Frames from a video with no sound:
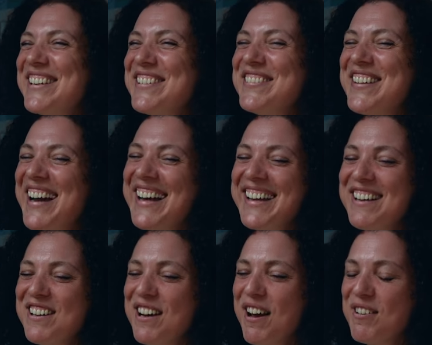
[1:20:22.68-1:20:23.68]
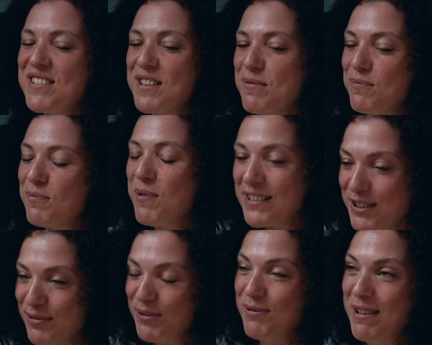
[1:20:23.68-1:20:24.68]
so uh, I was at the
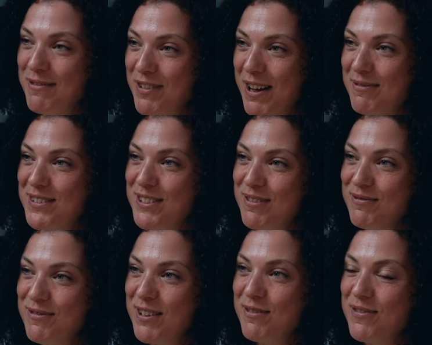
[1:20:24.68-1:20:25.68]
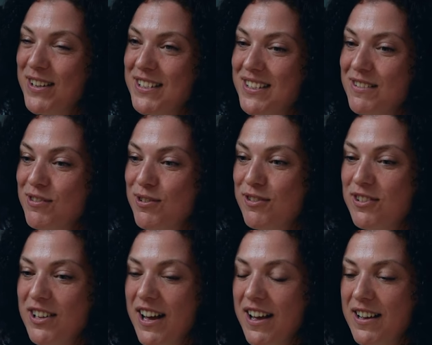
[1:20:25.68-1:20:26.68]
wonderful Wolverhampton Film
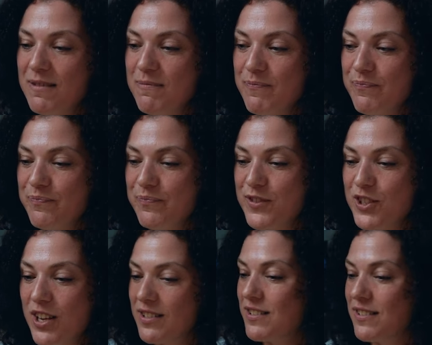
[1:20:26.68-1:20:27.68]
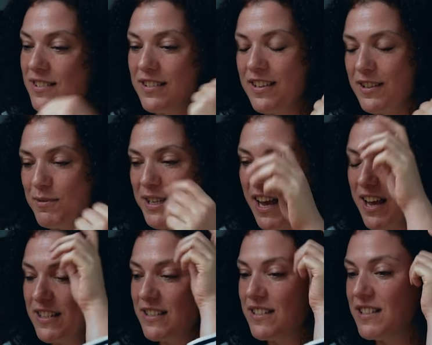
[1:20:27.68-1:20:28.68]
Festival um, just the other
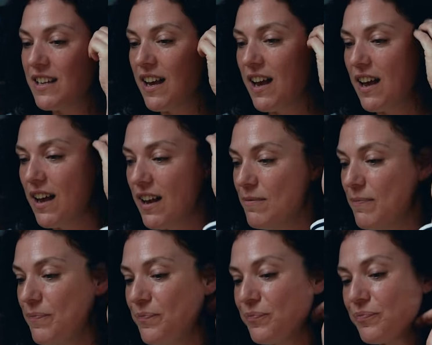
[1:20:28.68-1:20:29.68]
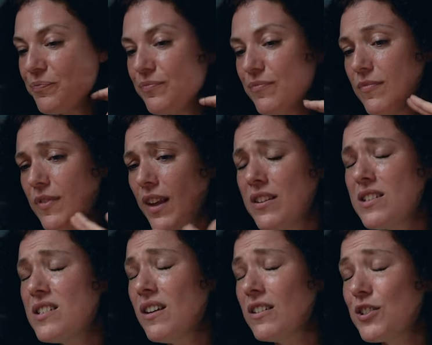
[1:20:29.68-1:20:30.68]
weekend. Um, are
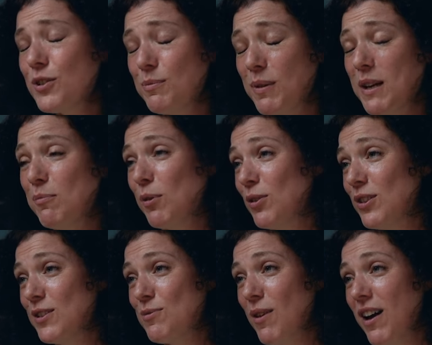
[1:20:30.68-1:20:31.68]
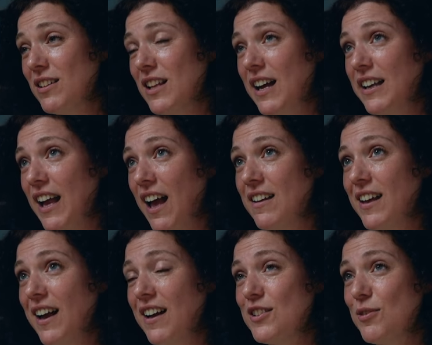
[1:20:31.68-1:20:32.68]
such good people as well. Like
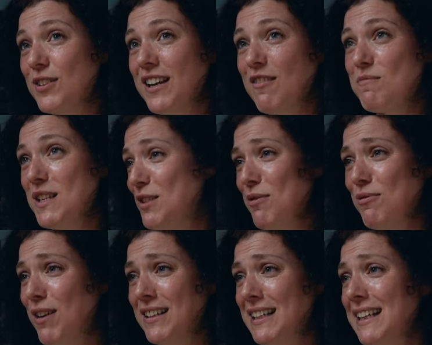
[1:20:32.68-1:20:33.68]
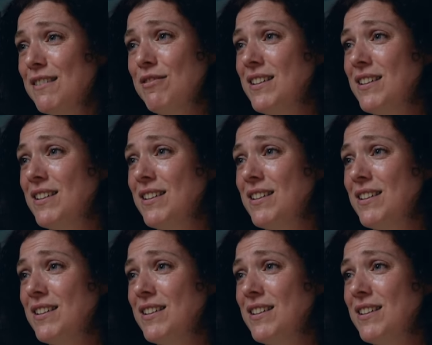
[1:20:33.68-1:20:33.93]
I, I don't think I've been to a friendlier